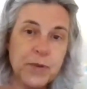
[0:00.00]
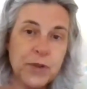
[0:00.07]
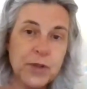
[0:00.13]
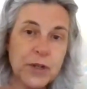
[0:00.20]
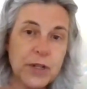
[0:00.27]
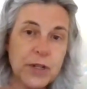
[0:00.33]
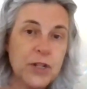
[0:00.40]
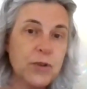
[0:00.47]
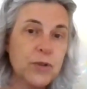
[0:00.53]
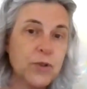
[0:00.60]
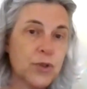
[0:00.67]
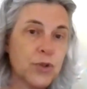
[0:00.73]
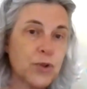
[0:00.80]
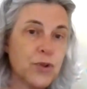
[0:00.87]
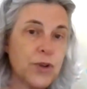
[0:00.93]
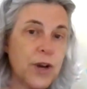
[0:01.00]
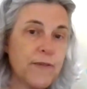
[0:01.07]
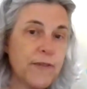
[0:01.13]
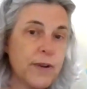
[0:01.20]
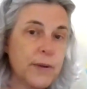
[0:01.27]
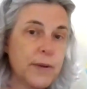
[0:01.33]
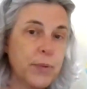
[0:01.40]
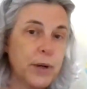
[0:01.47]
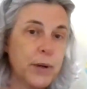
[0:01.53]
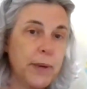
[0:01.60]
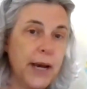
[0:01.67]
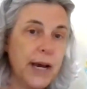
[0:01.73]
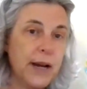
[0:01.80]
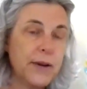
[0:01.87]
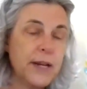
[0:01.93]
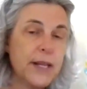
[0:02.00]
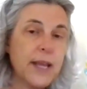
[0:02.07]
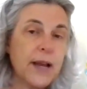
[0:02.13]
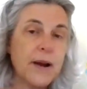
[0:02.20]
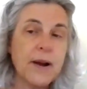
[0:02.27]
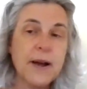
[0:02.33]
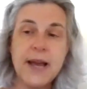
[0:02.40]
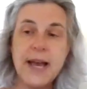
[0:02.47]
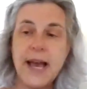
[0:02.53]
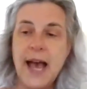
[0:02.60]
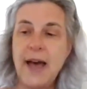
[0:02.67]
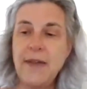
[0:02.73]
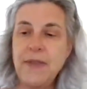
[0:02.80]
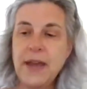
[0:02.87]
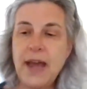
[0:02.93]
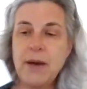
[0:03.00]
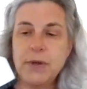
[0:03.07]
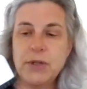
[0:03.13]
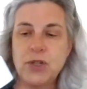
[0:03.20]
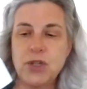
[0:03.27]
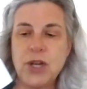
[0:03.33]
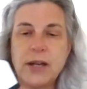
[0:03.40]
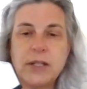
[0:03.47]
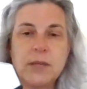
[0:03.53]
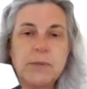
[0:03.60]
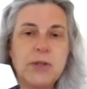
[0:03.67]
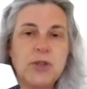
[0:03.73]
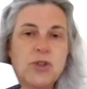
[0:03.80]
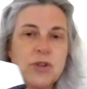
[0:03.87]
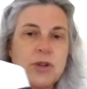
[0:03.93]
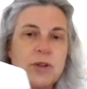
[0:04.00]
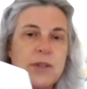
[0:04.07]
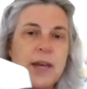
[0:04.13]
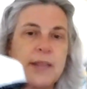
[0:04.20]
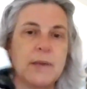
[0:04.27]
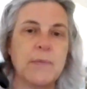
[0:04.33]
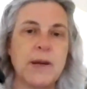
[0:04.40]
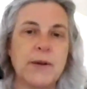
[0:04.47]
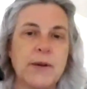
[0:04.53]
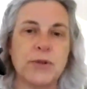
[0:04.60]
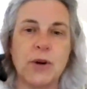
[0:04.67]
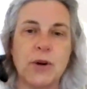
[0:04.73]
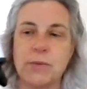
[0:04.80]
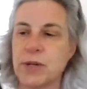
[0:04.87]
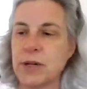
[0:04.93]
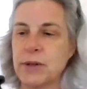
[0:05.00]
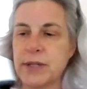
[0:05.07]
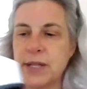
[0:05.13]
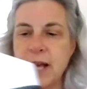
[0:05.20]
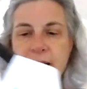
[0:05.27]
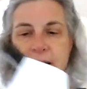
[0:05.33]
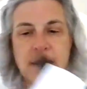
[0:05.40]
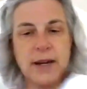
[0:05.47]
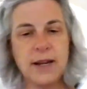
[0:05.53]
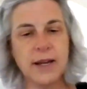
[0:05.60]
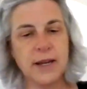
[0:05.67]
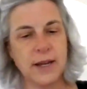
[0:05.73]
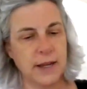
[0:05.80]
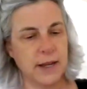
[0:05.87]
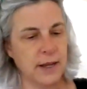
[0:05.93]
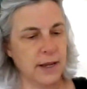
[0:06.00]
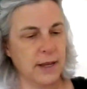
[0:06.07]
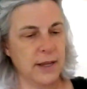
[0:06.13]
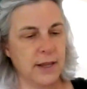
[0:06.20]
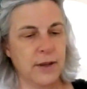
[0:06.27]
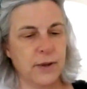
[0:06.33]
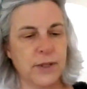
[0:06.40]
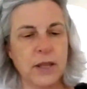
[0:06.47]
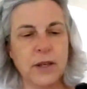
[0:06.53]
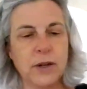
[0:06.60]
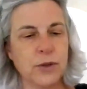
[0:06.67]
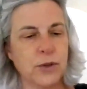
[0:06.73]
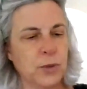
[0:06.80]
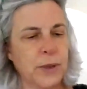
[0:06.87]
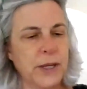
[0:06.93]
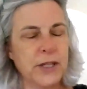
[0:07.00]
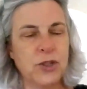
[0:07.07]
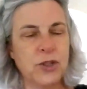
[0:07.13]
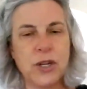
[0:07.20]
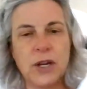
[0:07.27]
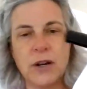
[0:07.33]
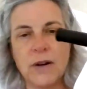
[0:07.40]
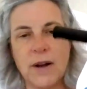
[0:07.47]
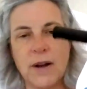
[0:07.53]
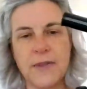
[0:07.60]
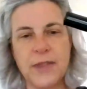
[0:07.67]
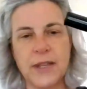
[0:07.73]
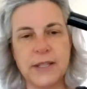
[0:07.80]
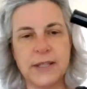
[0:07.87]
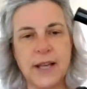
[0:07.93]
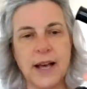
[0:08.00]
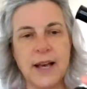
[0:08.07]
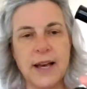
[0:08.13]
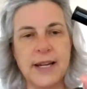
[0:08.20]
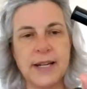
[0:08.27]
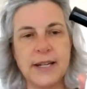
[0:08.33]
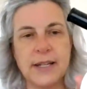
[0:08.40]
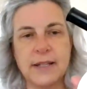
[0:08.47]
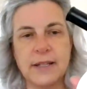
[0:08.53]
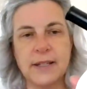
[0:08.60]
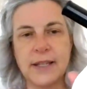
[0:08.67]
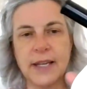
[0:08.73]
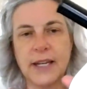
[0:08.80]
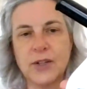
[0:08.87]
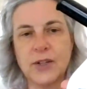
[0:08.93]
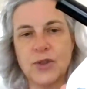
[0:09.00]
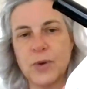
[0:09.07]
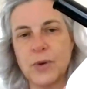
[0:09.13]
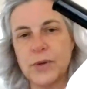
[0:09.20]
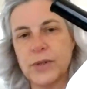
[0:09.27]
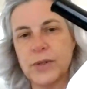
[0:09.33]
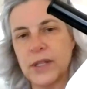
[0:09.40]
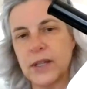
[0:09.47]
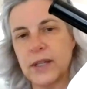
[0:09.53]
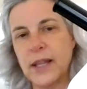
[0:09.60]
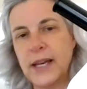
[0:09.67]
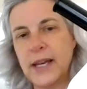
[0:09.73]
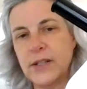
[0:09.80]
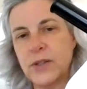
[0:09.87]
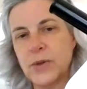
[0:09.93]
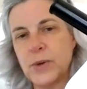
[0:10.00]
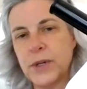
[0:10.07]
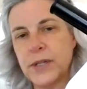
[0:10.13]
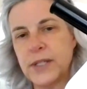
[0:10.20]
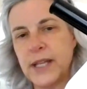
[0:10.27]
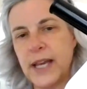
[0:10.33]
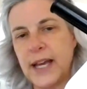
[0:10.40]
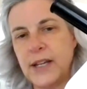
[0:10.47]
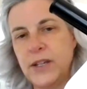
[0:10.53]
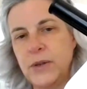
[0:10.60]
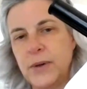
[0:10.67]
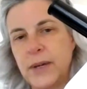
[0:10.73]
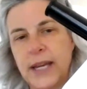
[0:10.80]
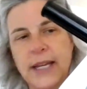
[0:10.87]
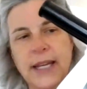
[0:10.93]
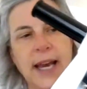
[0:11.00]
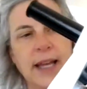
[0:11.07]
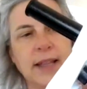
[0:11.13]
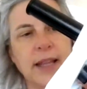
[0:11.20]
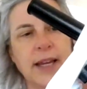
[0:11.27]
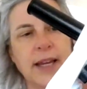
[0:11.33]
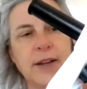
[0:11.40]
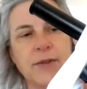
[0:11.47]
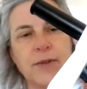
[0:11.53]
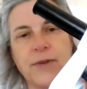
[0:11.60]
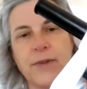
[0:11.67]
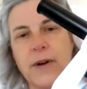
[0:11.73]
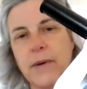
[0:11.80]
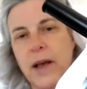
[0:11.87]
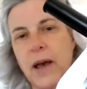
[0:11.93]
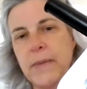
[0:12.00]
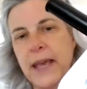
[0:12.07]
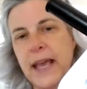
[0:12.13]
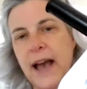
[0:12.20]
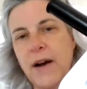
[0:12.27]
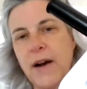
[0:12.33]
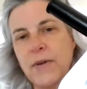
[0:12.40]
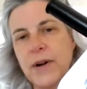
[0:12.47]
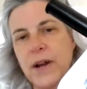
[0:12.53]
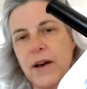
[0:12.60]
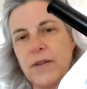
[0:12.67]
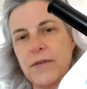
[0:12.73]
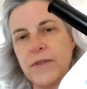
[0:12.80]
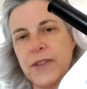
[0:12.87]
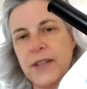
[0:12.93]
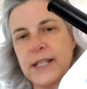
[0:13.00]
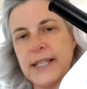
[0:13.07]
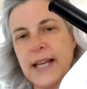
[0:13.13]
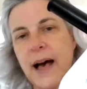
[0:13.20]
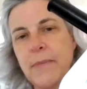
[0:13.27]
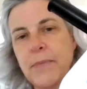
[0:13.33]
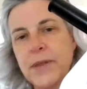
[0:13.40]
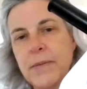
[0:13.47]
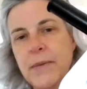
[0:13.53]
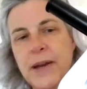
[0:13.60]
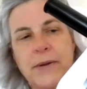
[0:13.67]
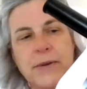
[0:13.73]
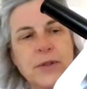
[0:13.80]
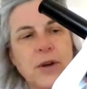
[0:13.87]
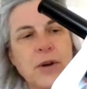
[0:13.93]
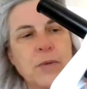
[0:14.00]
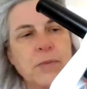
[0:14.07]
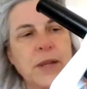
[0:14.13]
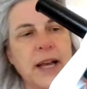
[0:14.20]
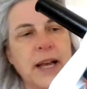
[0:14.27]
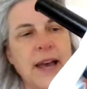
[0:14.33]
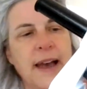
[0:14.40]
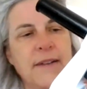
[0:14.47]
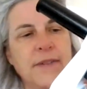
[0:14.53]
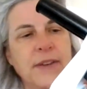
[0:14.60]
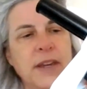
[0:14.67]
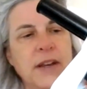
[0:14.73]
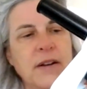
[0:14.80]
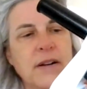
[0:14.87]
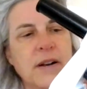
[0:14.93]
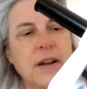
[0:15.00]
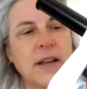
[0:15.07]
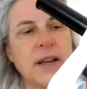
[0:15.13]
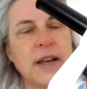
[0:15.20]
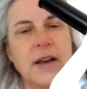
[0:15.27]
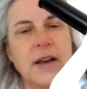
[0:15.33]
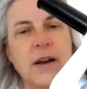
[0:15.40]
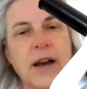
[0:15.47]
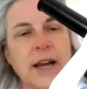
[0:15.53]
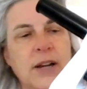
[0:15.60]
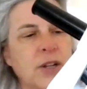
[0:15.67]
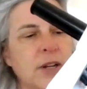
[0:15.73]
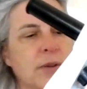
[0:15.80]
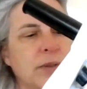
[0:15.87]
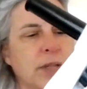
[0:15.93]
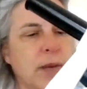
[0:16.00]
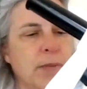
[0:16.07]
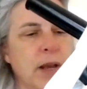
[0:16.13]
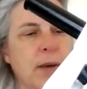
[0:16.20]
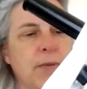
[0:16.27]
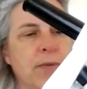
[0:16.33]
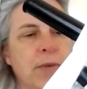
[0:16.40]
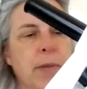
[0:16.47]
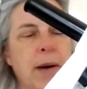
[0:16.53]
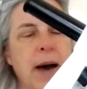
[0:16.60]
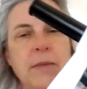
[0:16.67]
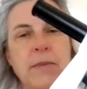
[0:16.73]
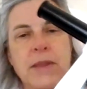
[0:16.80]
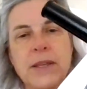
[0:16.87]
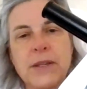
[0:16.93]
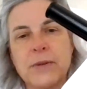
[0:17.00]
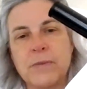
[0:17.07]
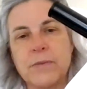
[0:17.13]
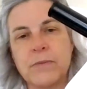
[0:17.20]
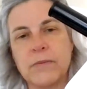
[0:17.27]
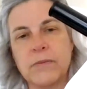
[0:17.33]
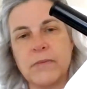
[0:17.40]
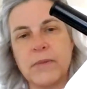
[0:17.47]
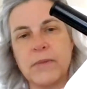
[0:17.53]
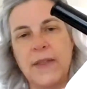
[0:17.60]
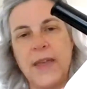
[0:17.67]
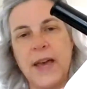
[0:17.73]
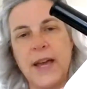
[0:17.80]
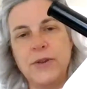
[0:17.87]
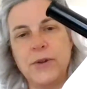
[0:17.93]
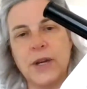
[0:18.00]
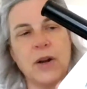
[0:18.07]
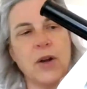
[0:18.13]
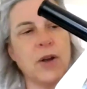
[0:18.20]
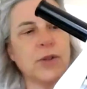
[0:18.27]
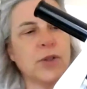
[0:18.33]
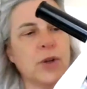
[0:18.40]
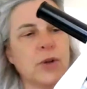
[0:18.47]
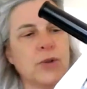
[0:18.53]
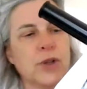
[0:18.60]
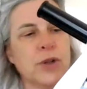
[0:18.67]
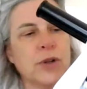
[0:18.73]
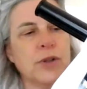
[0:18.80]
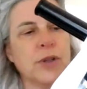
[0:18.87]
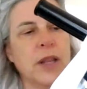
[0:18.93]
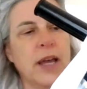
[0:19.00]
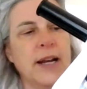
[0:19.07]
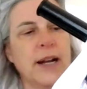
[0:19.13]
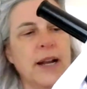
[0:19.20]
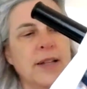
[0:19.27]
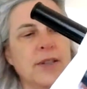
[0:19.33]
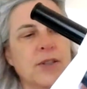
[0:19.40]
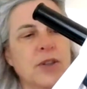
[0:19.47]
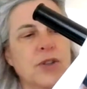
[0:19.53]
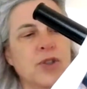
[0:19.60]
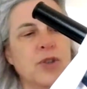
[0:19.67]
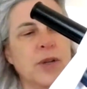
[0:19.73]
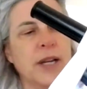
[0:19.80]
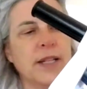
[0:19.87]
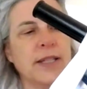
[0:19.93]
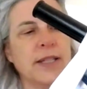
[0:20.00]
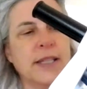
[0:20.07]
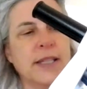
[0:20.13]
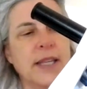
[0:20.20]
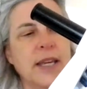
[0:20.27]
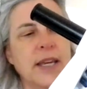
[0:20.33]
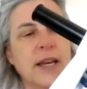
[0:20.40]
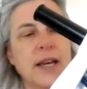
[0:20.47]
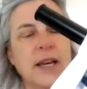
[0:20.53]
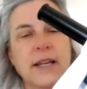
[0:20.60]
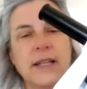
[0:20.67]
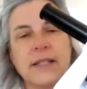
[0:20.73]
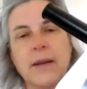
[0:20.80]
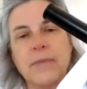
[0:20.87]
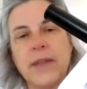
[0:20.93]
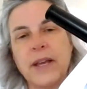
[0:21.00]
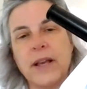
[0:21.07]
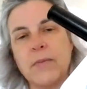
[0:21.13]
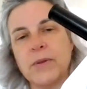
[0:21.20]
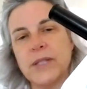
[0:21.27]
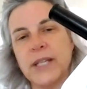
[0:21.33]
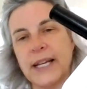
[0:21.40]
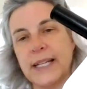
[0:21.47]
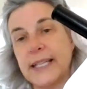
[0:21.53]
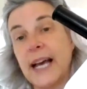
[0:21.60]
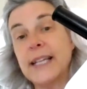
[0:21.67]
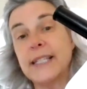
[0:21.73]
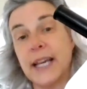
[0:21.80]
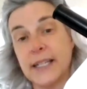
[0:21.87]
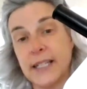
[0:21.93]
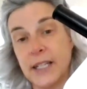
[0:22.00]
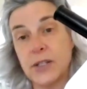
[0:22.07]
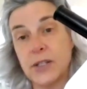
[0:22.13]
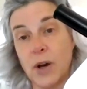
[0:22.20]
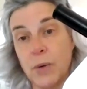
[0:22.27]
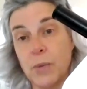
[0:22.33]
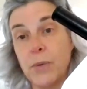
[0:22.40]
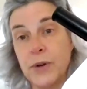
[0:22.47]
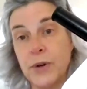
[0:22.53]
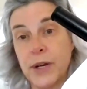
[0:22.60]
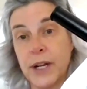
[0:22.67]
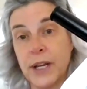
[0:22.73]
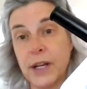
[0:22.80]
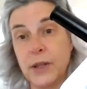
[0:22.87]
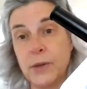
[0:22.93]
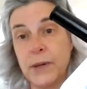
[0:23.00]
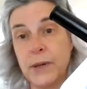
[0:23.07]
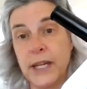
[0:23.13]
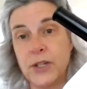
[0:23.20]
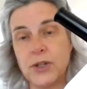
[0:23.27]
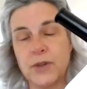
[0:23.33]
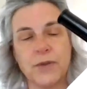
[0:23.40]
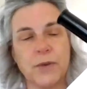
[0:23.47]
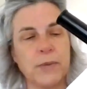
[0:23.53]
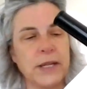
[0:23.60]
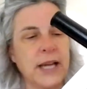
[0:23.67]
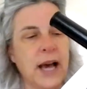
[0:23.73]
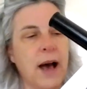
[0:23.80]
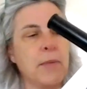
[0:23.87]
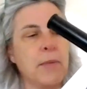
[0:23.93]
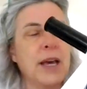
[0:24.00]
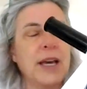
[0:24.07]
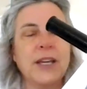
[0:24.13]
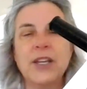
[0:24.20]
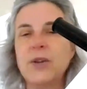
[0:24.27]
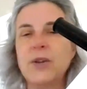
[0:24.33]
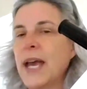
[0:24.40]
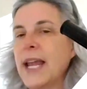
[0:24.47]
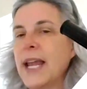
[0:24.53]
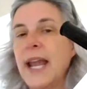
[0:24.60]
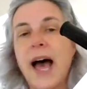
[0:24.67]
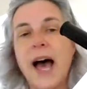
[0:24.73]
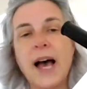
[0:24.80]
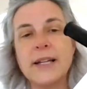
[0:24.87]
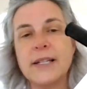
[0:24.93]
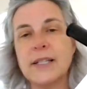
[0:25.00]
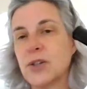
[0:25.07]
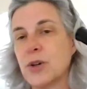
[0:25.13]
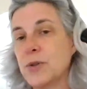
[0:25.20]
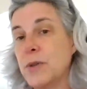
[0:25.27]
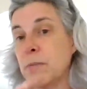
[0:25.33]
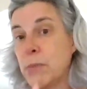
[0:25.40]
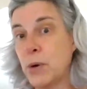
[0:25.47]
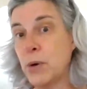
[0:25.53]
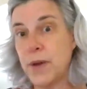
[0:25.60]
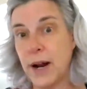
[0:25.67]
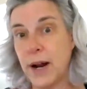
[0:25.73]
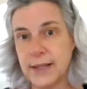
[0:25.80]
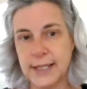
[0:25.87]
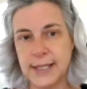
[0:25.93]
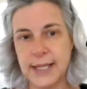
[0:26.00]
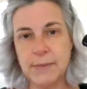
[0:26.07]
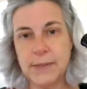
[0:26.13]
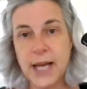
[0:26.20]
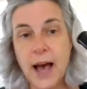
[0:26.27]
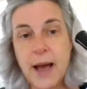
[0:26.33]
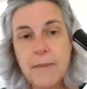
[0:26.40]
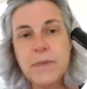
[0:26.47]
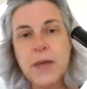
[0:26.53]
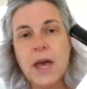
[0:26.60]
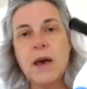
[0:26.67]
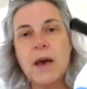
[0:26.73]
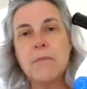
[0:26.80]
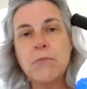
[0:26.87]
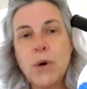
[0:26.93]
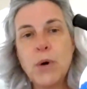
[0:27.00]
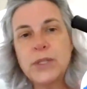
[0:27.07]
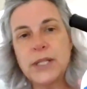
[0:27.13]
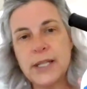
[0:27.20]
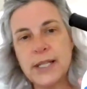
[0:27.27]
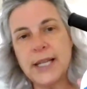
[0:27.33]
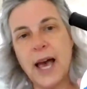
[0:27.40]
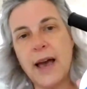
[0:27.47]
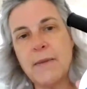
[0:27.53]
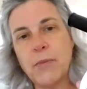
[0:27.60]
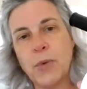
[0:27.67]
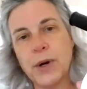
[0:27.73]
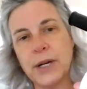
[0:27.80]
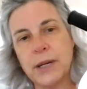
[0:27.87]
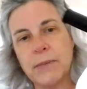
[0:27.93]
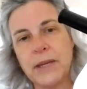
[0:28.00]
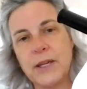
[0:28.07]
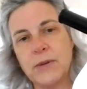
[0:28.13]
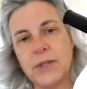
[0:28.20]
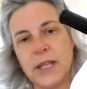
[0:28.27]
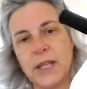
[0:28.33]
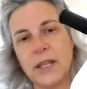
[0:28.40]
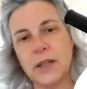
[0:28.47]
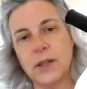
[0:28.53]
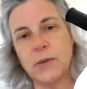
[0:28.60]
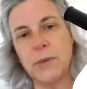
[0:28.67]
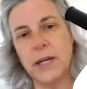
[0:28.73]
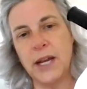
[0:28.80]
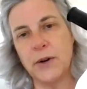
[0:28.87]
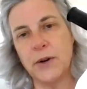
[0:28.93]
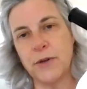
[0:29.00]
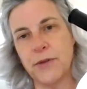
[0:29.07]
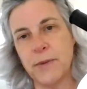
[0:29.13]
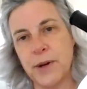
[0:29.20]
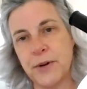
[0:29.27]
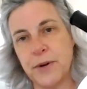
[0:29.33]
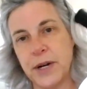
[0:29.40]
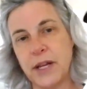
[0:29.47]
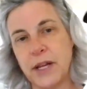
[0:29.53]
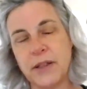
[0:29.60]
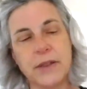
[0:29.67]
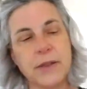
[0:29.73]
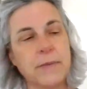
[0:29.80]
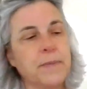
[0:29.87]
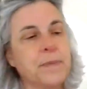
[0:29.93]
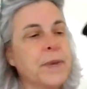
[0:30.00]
So you're going to use a screwdriver and put a battery in there. And then I would check to be sure that the microscope turns on. There's a little switch here on the side that controls the light source, and you can get light coming out of the top of the microscope like I have here. Actually, no, it's coming up from the bottom in this. And then you can also turn the light on so that you can see something almost like a dissecting scope when you're getting illumination from the top. You cannot turn them both on at the same time. Most of the time, we're going to be using the illuminator from underneath.